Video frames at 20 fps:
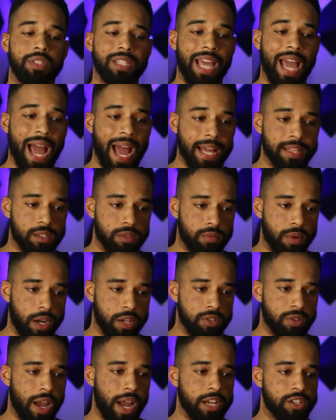the ads, right?
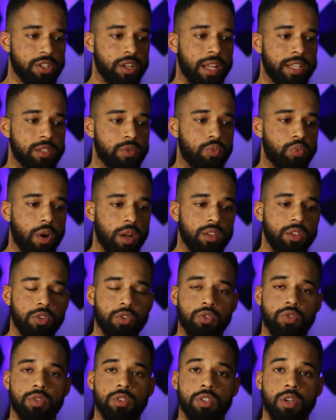So actually, let's run into
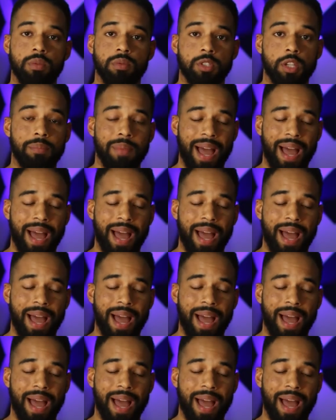some